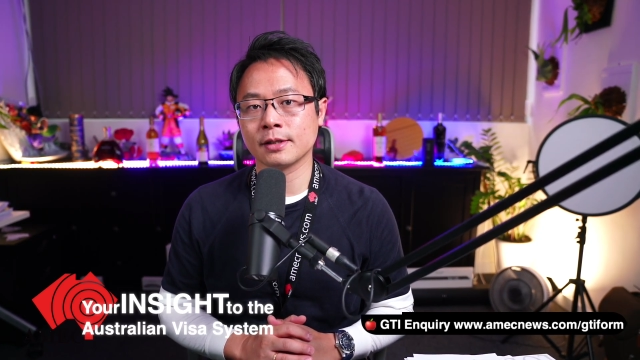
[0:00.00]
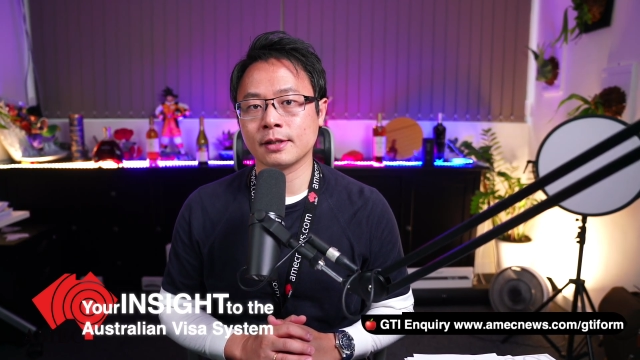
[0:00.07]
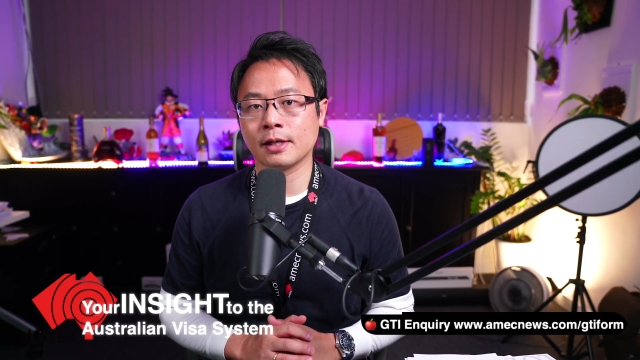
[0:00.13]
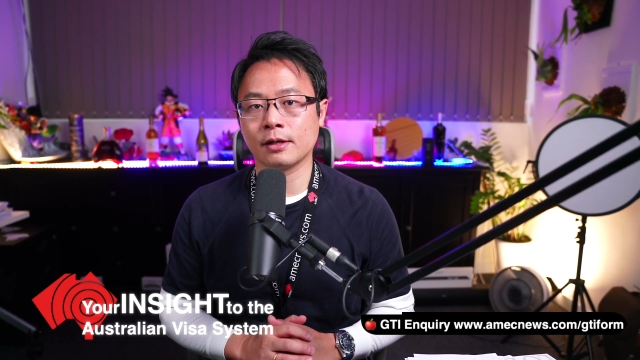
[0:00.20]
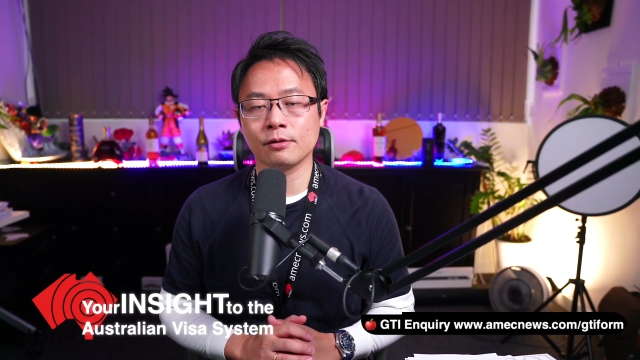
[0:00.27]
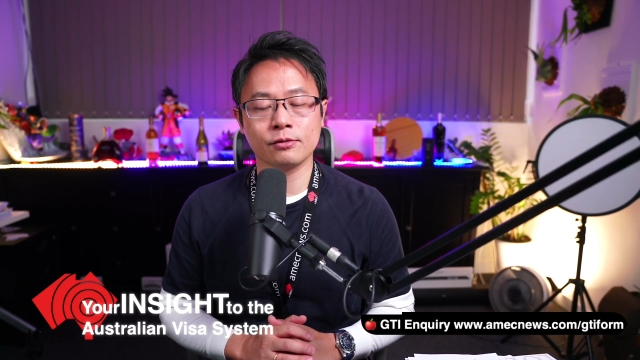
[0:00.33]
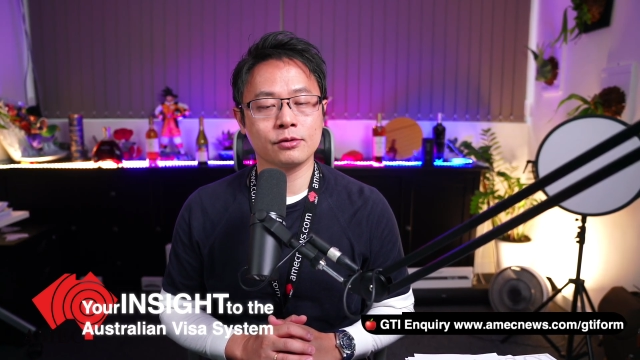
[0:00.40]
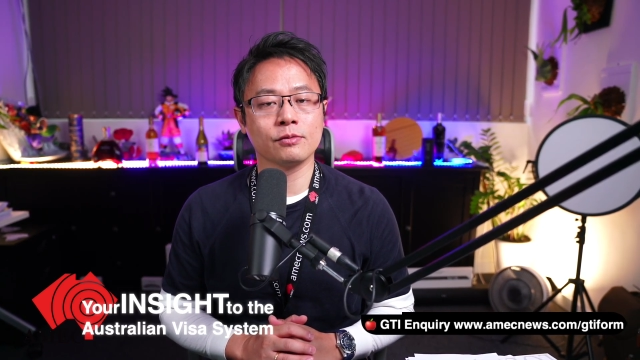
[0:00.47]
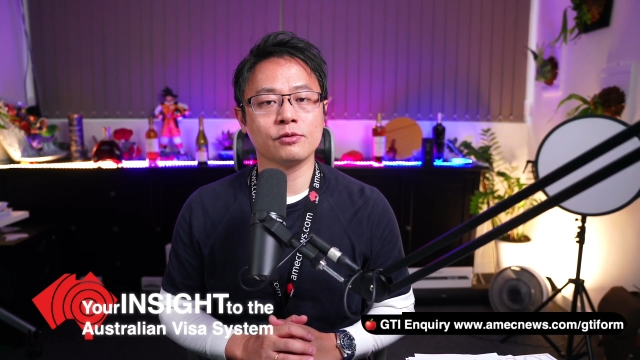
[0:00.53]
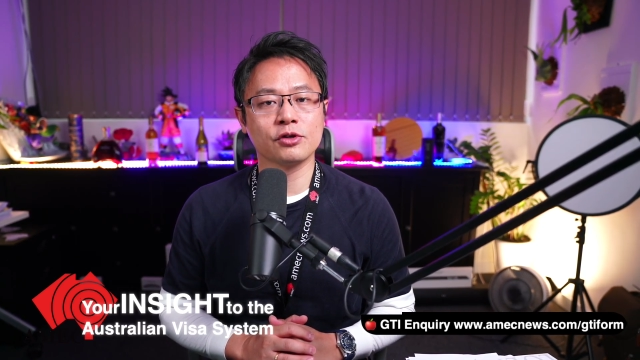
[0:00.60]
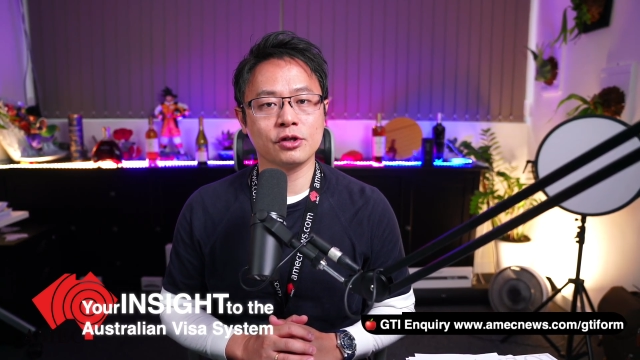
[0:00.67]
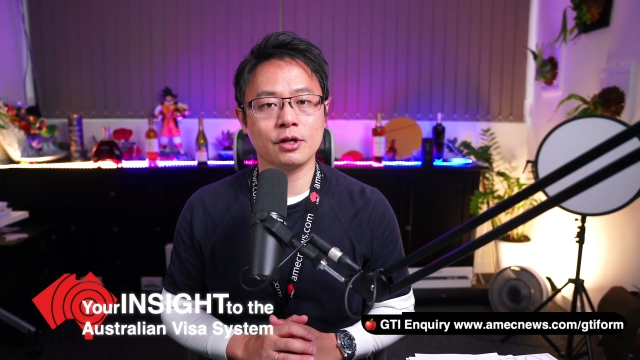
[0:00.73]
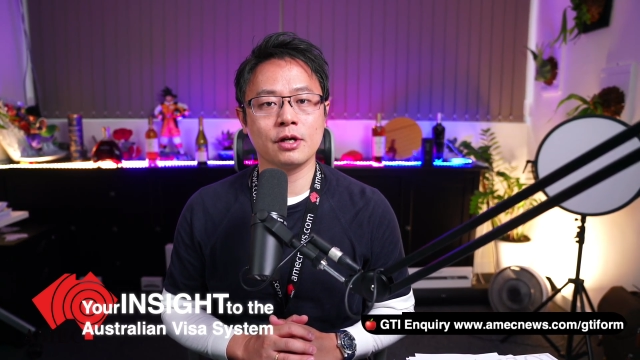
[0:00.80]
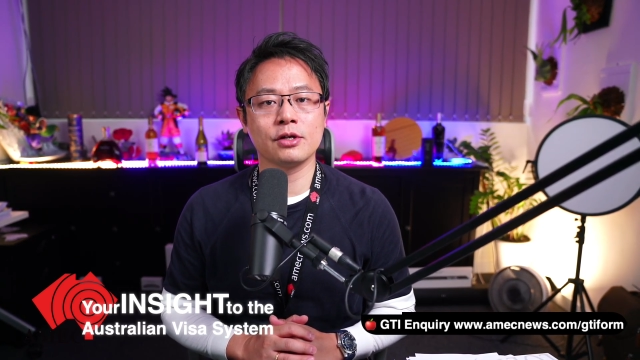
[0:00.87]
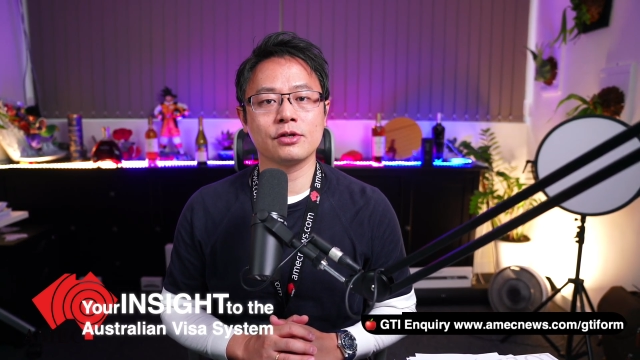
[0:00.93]
That also
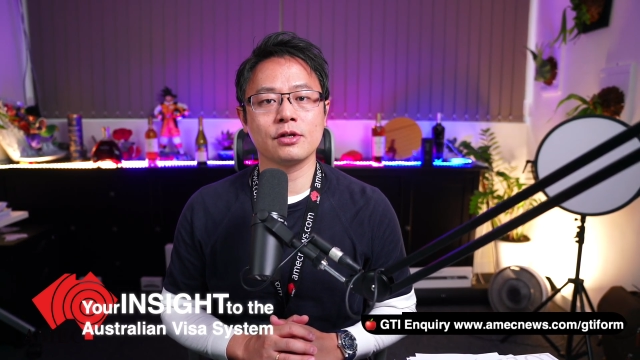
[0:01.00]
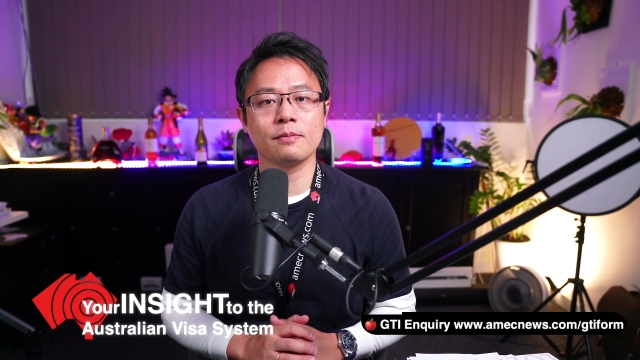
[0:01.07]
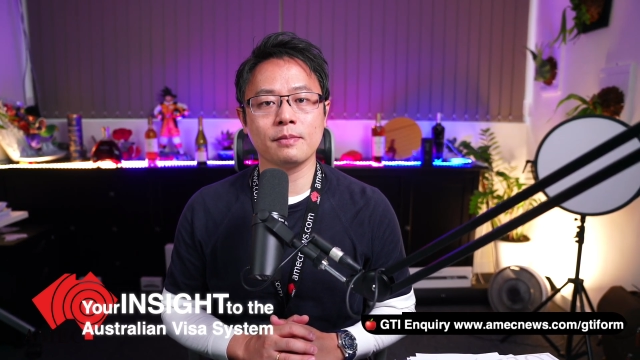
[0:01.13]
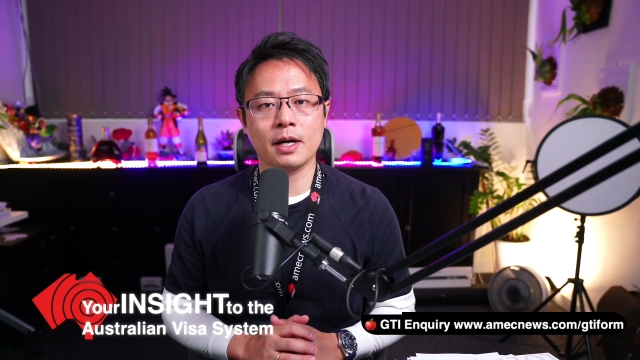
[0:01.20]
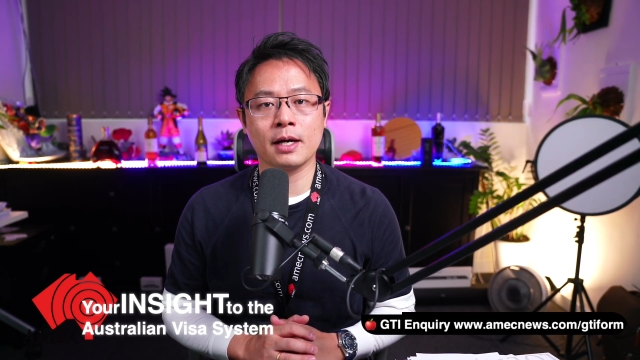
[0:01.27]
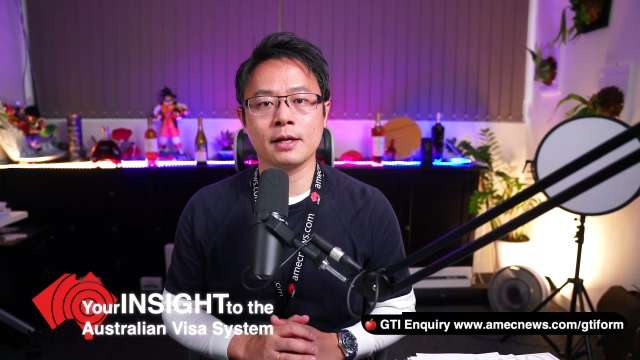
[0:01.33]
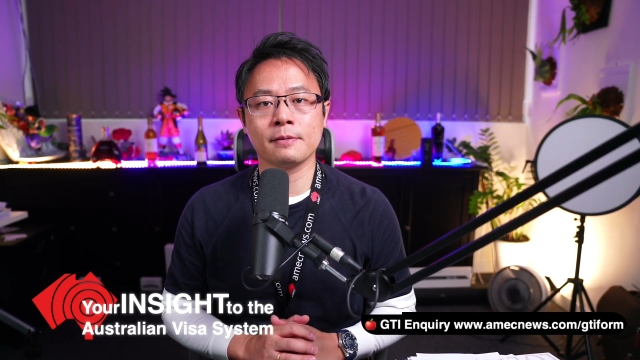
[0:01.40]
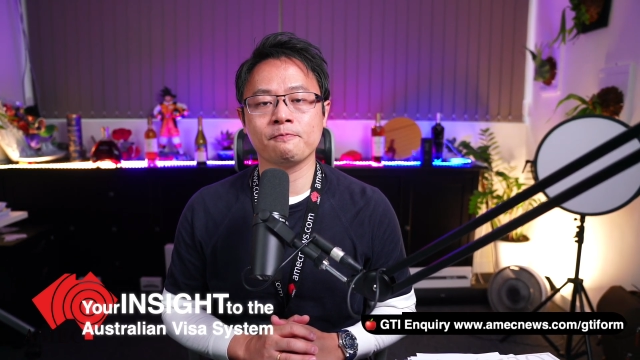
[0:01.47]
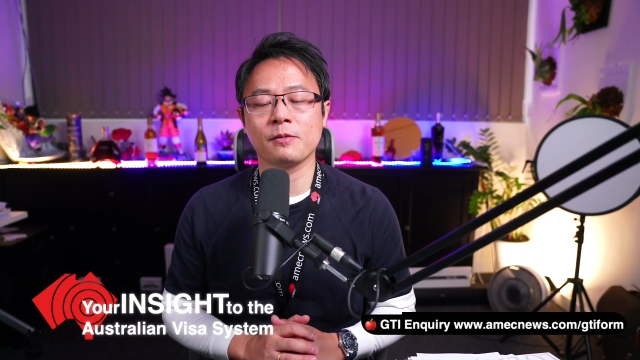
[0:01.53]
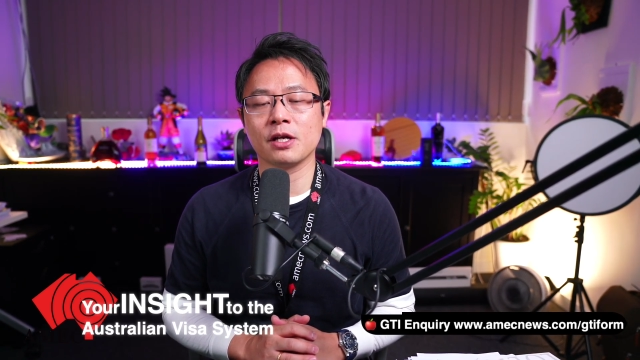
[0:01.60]
changed the mind